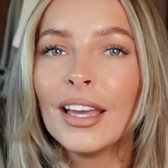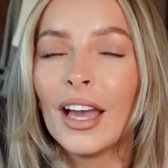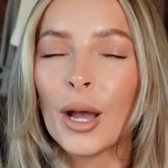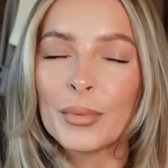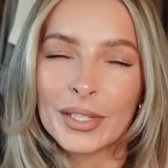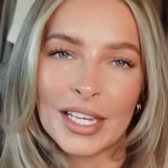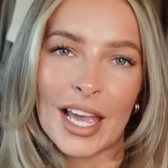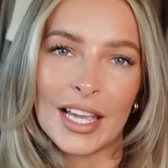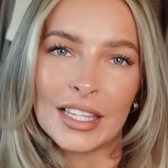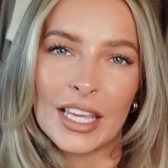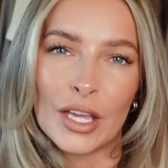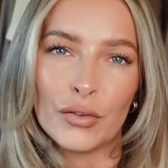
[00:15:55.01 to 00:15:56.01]
I'm
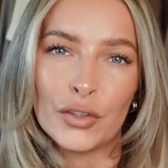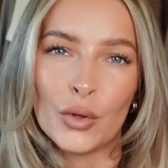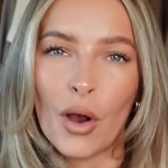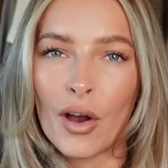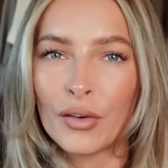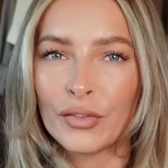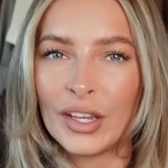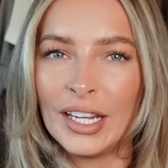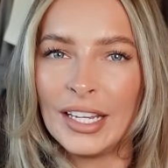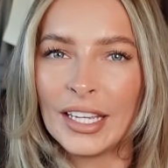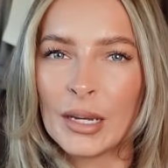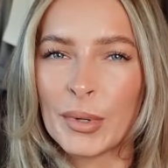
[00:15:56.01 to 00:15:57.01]
saying that if you are
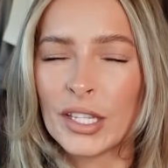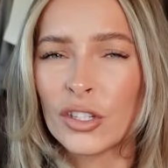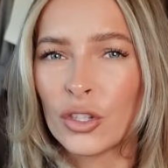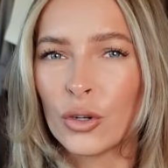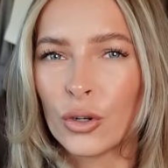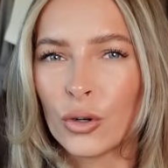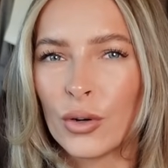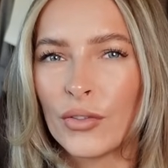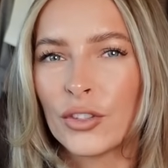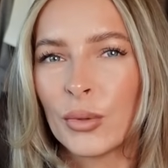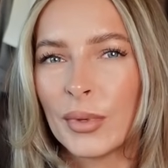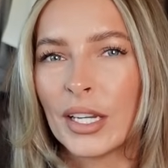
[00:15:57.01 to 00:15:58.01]
feeling a bit stuck, or if
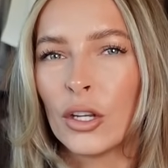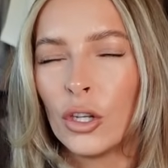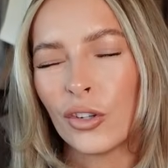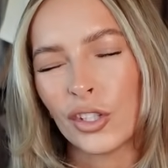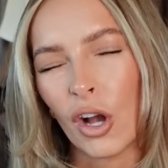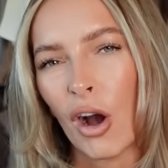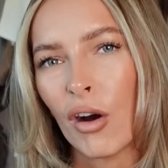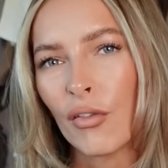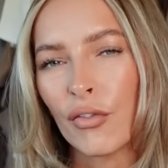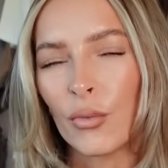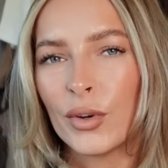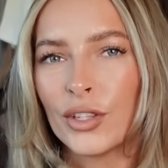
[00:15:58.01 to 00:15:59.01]
something looks
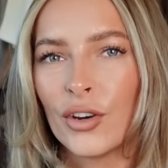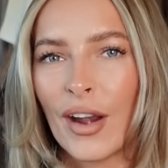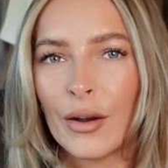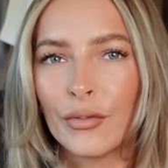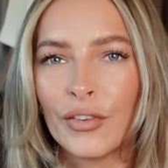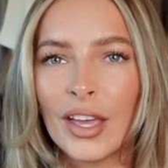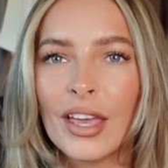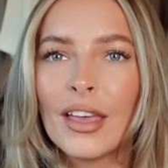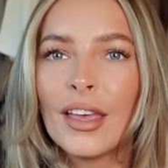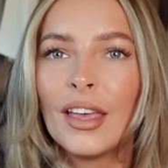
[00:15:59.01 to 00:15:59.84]
off with your outfit,